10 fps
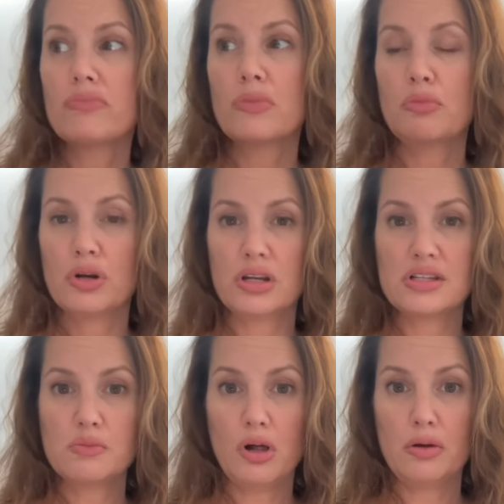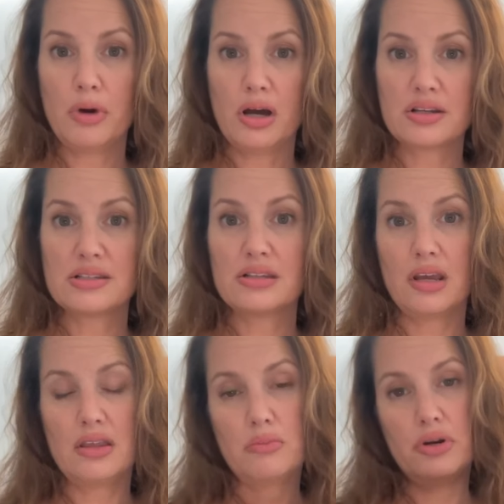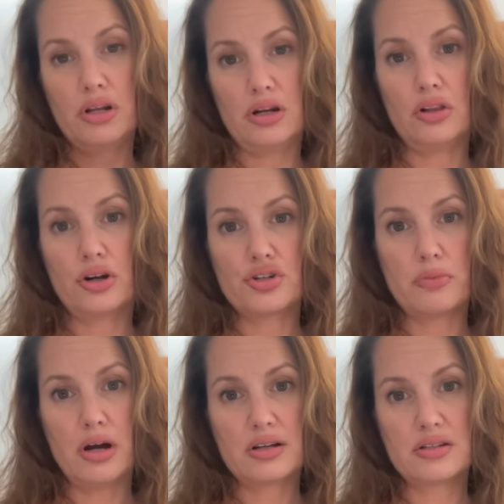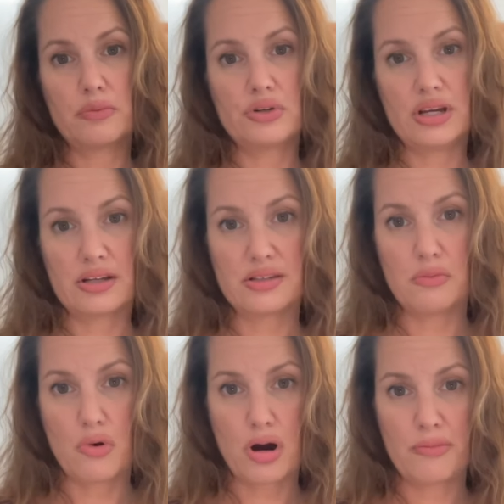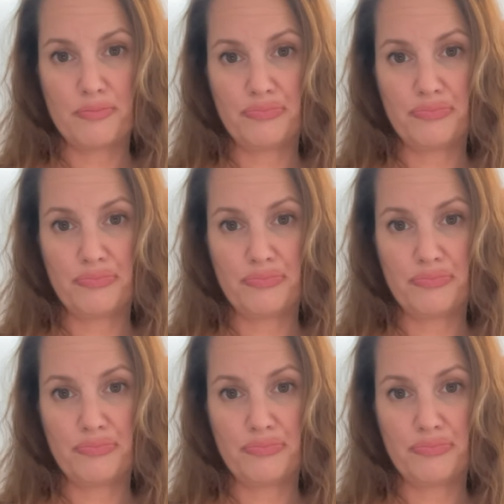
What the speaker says: put it in a smaller box, and then put it in a larger box so it protects it more.